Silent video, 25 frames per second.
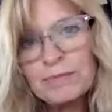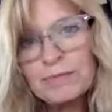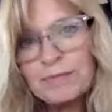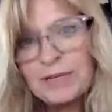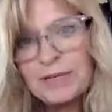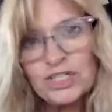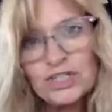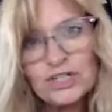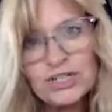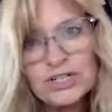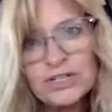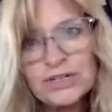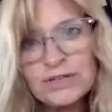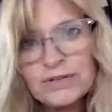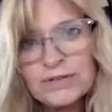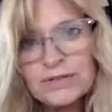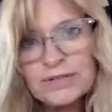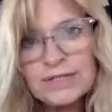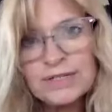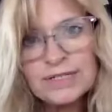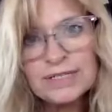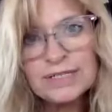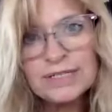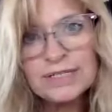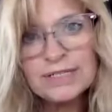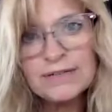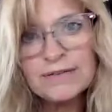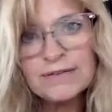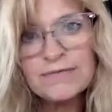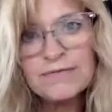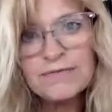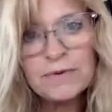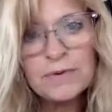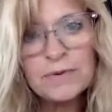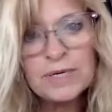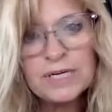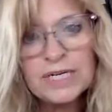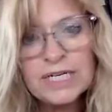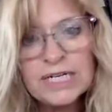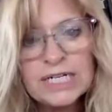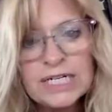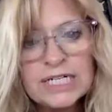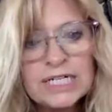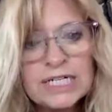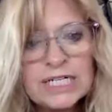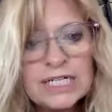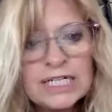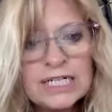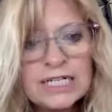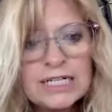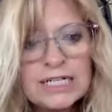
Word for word: be true for